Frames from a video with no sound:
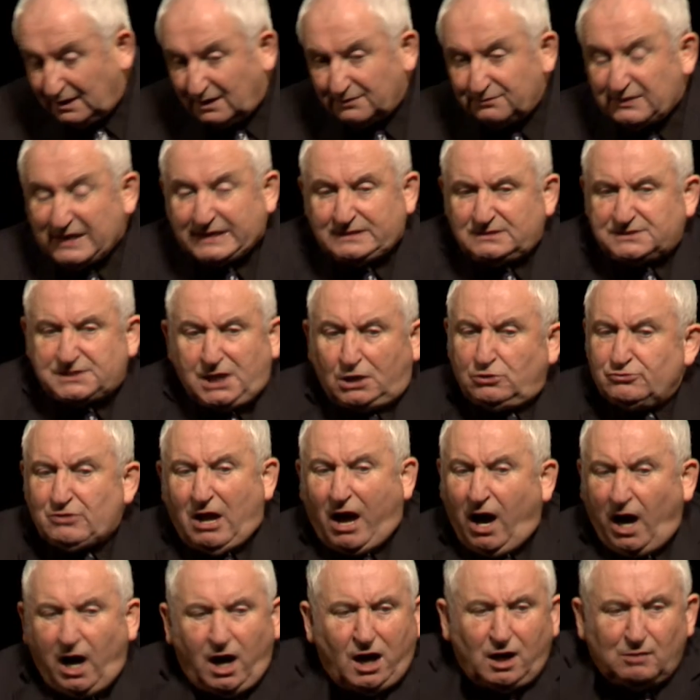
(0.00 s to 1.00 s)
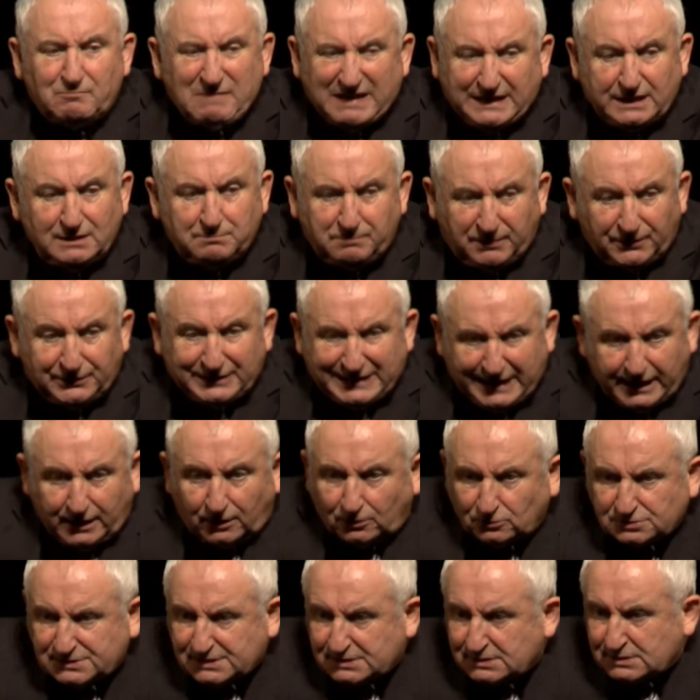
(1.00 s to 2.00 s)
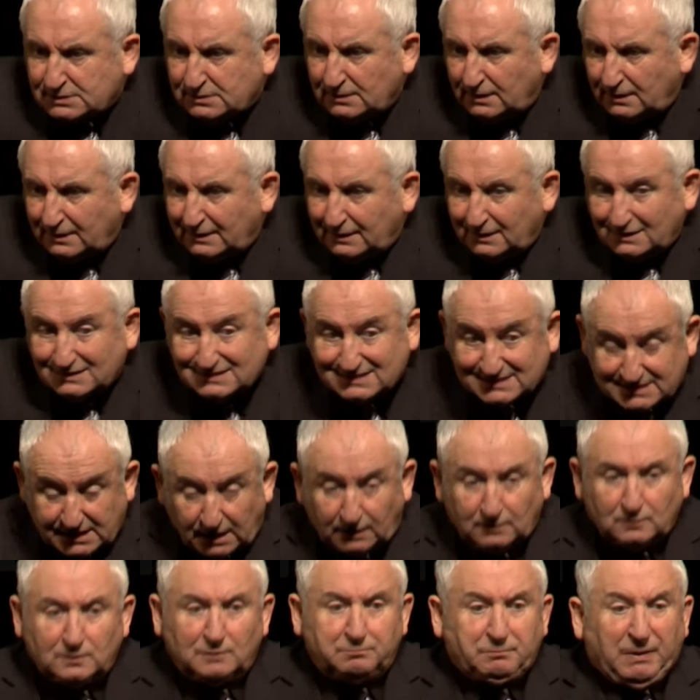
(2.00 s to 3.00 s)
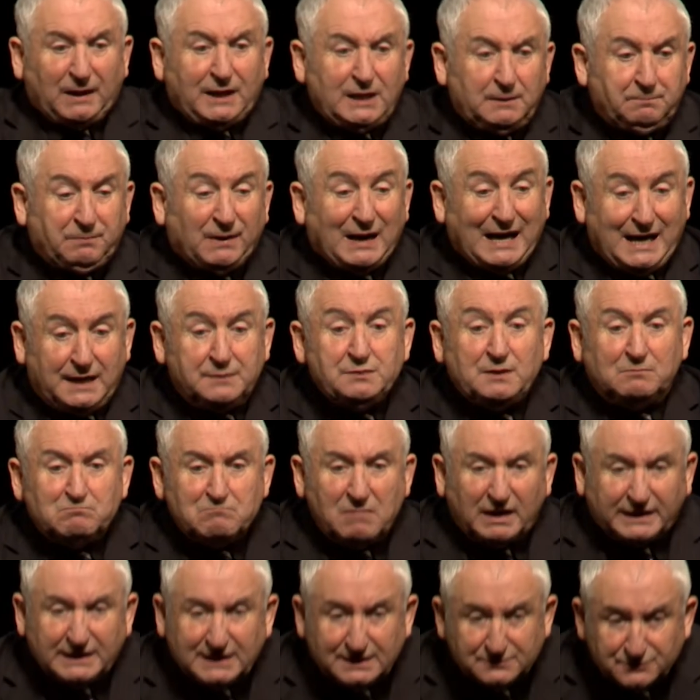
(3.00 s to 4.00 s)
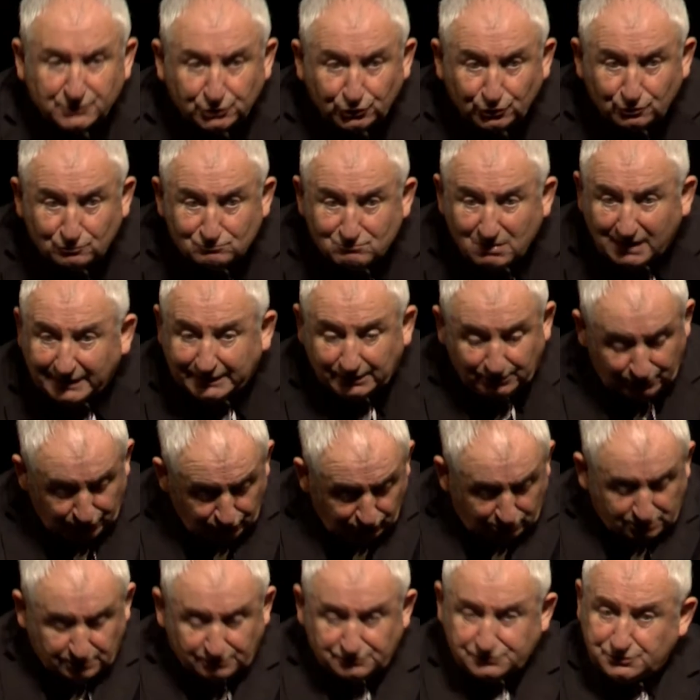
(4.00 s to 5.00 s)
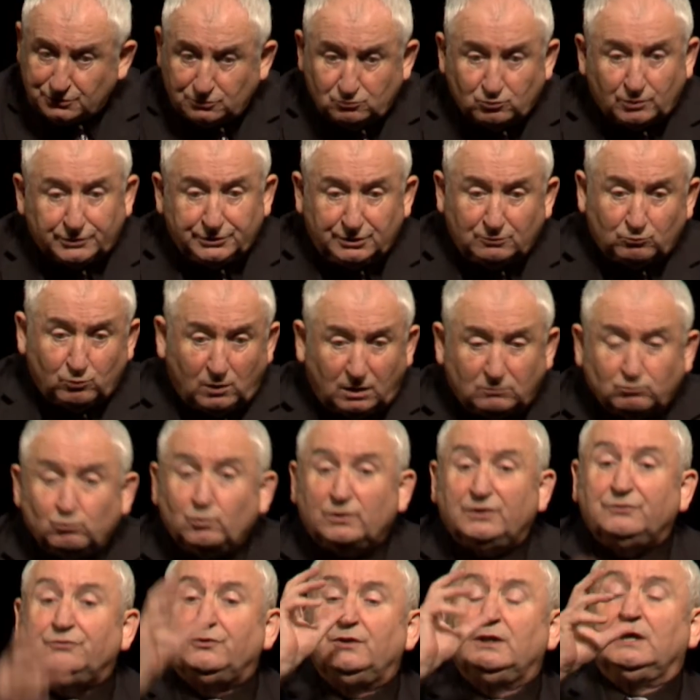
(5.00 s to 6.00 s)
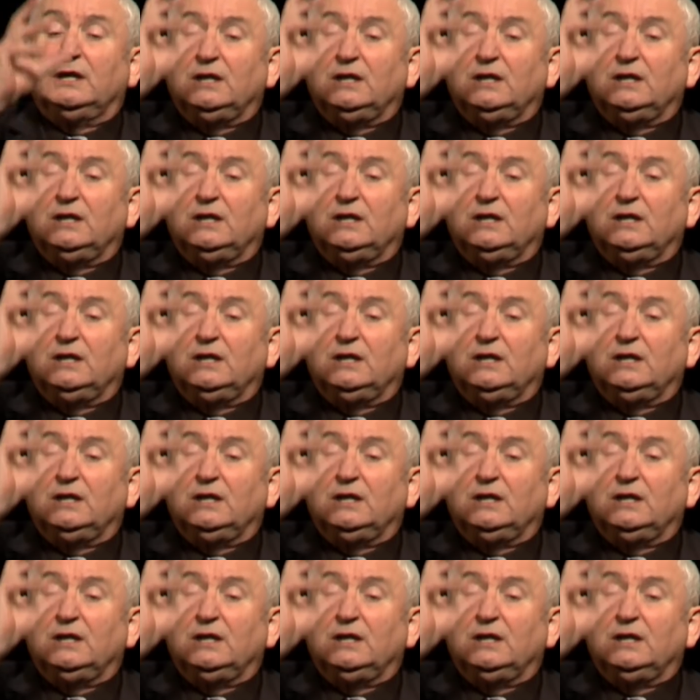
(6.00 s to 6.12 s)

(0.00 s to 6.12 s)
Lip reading: then don't harm anybody else. Sell the paper, and the money that you make, you can do what you want with.